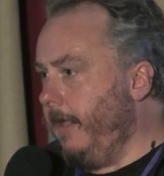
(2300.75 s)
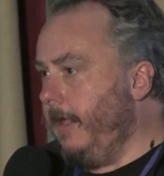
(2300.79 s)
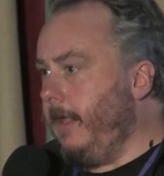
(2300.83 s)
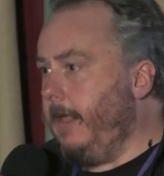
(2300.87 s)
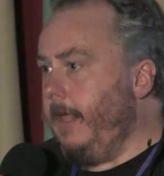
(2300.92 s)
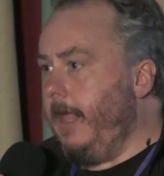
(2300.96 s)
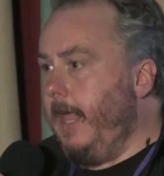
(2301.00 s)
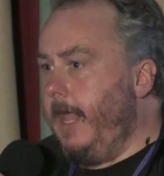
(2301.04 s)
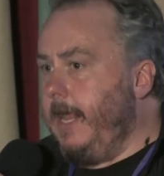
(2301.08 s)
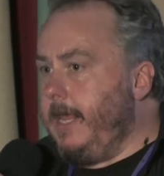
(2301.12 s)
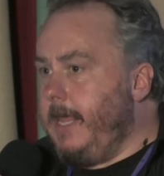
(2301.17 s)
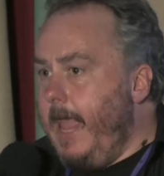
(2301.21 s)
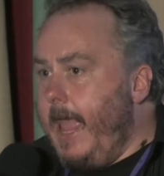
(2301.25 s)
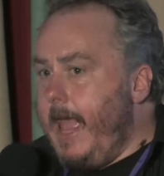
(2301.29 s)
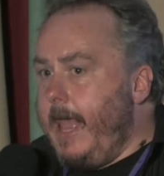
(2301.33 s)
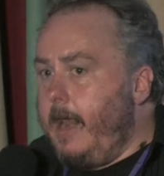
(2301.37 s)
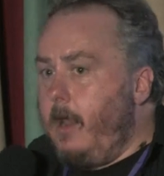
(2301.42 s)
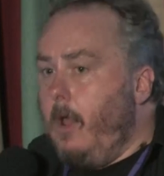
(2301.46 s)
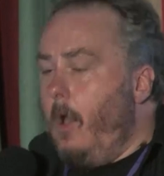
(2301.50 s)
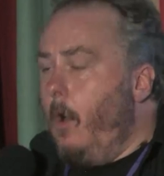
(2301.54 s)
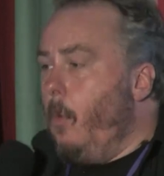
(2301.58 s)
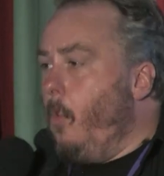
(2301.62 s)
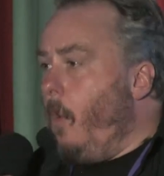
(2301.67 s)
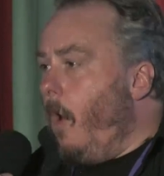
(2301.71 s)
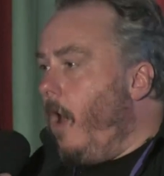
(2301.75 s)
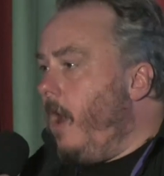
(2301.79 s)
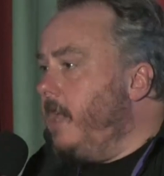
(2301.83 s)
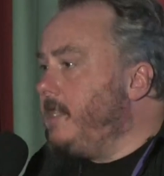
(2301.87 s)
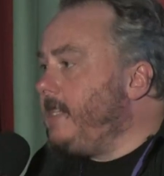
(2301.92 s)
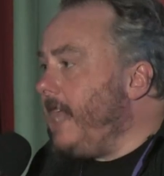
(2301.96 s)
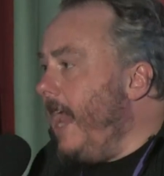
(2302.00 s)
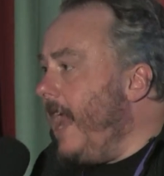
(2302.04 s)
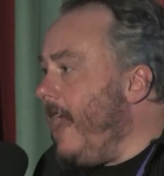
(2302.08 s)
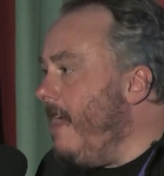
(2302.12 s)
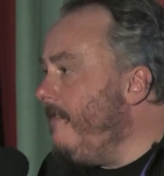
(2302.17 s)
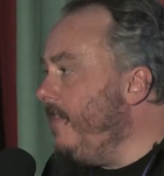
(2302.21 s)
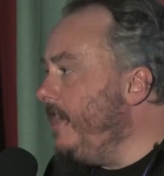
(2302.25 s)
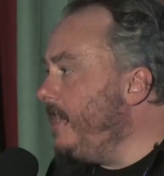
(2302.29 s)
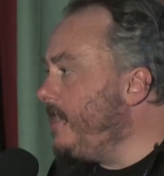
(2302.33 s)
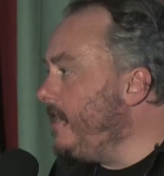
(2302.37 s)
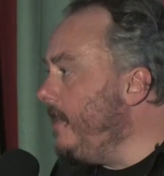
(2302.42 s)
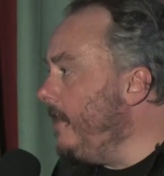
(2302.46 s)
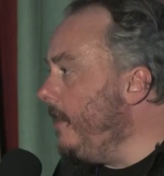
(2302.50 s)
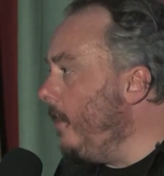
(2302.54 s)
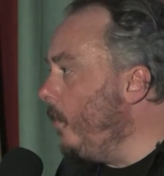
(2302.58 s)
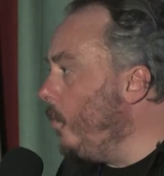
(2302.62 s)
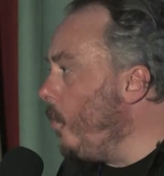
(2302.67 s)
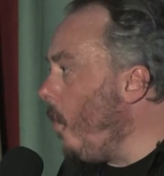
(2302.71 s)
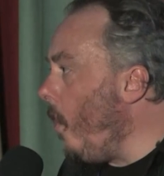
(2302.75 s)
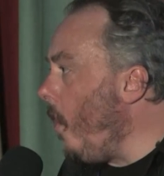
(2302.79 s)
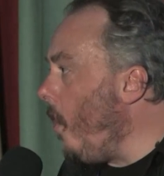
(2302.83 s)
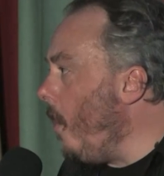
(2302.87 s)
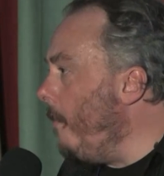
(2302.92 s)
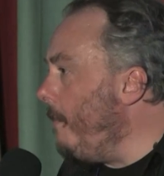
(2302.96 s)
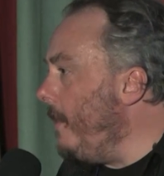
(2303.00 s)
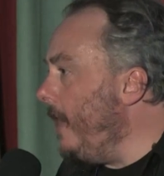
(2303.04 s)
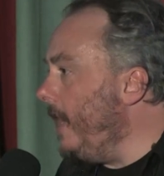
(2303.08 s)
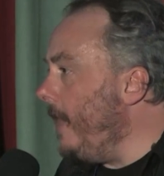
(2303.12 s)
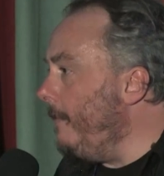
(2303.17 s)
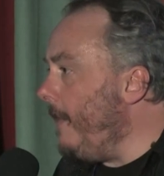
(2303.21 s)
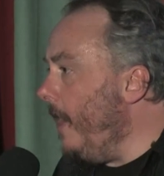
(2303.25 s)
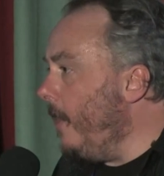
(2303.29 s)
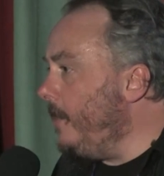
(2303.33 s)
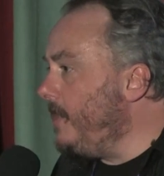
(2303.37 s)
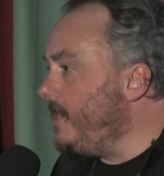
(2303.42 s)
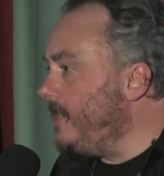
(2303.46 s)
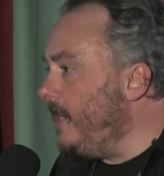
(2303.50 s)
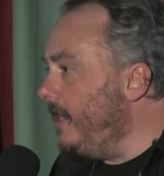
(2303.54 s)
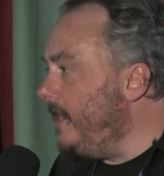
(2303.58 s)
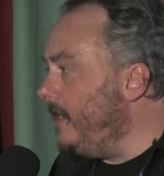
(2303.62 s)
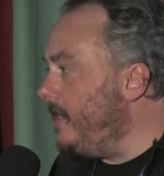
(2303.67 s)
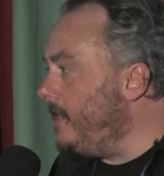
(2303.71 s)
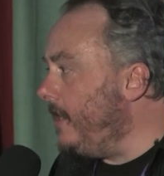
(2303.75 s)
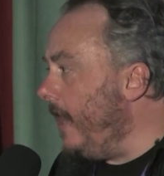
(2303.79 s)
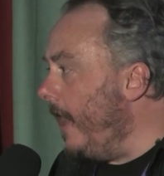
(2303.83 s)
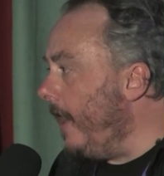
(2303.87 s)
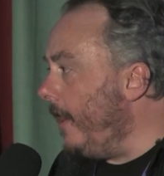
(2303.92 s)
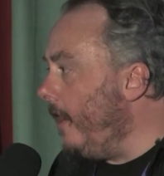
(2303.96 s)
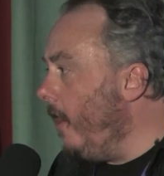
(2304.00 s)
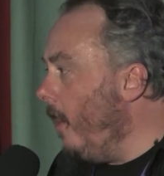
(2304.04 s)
Again, what has every single war been about since then?